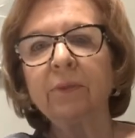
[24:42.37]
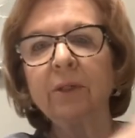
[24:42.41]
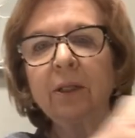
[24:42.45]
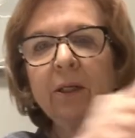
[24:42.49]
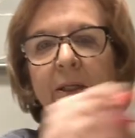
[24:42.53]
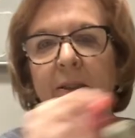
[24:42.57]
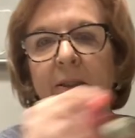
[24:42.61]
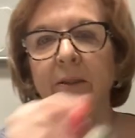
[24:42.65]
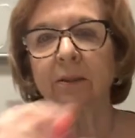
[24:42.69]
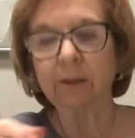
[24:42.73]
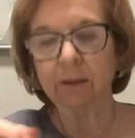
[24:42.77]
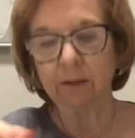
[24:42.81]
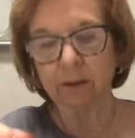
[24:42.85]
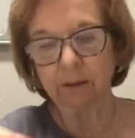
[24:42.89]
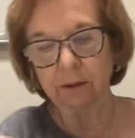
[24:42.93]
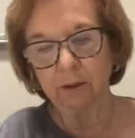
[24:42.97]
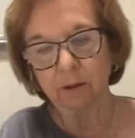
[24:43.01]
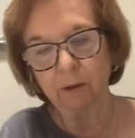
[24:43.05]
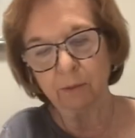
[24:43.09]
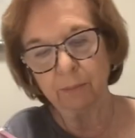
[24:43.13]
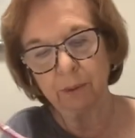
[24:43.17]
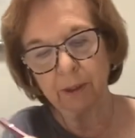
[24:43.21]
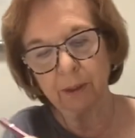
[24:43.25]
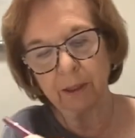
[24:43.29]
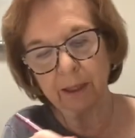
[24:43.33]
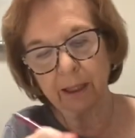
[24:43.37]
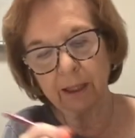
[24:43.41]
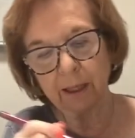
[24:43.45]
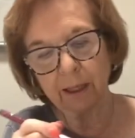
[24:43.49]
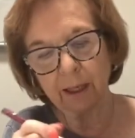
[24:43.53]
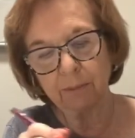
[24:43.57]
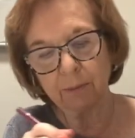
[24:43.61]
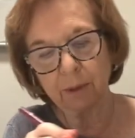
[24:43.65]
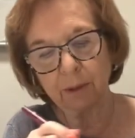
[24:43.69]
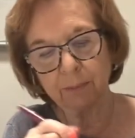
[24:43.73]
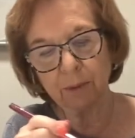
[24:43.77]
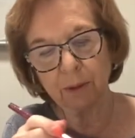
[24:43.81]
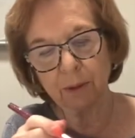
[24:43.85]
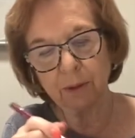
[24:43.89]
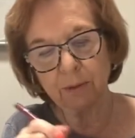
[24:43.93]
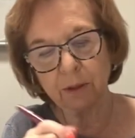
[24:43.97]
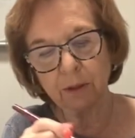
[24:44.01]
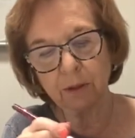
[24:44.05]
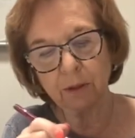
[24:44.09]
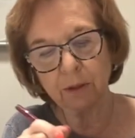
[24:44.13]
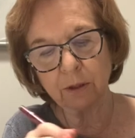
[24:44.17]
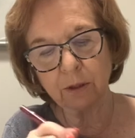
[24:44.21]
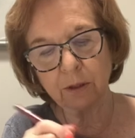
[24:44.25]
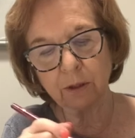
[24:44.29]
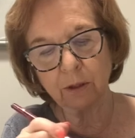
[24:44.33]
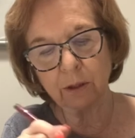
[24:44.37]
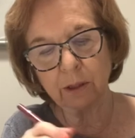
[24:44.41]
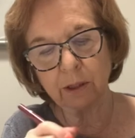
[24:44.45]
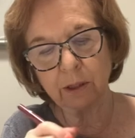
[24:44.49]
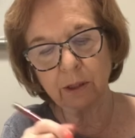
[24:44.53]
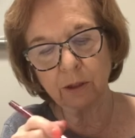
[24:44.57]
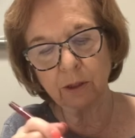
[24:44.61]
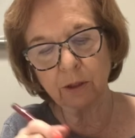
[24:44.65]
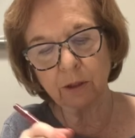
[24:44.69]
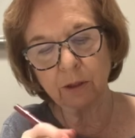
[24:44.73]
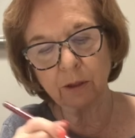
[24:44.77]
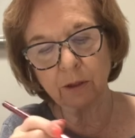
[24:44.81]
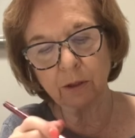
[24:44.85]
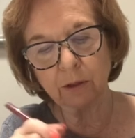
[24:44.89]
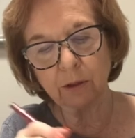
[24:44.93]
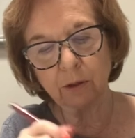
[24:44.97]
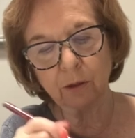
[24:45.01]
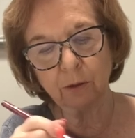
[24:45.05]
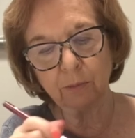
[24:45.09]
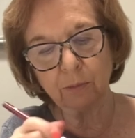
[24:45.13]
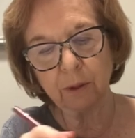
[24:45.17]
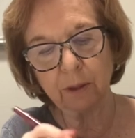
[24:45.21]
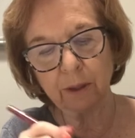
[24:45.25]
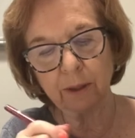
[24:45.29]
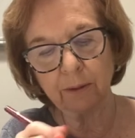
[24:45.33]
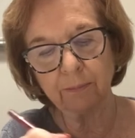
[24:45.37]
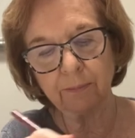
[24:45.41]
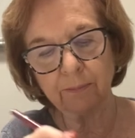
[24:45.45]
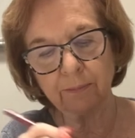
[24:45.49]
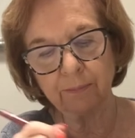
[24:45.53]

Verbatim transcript: I did a little bit. I came up onto the side just a little bit.